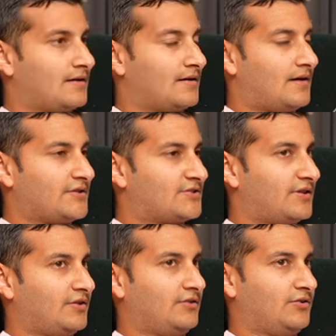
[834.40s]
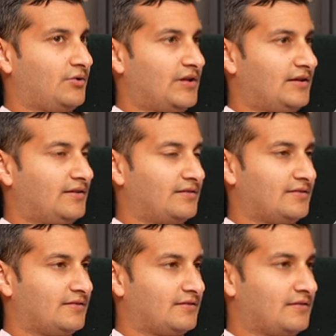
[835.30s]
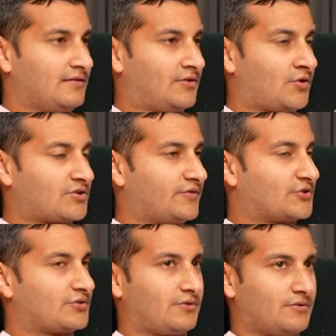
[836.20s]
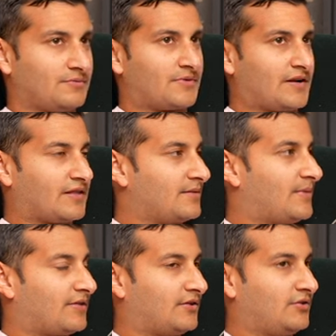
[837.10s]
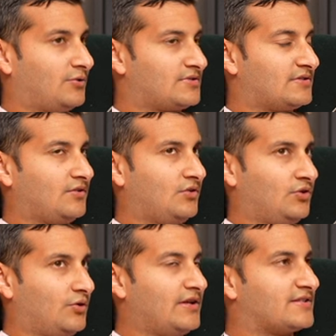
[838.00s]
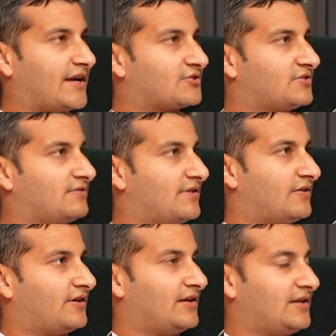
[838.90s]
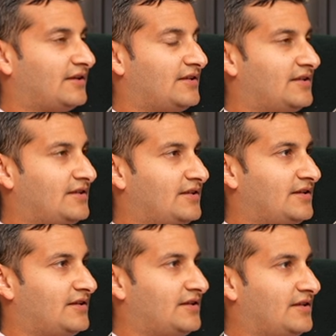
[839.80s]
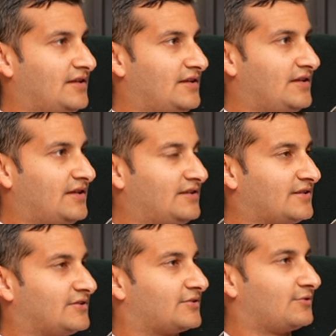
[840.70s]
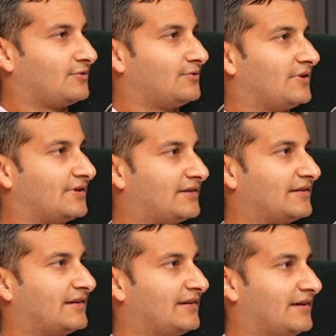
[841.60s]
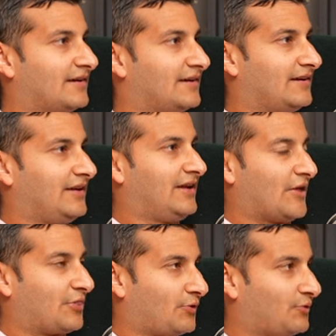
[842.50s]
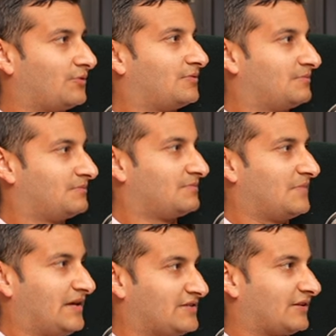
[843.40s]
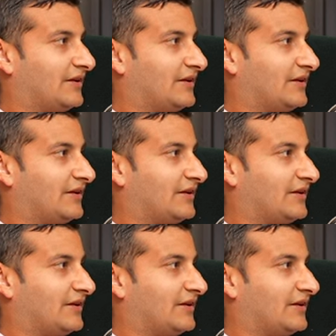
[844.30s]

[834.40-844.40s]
I actually think uni, controversial kind of thing, but I think uni is actually very easy to get through easily.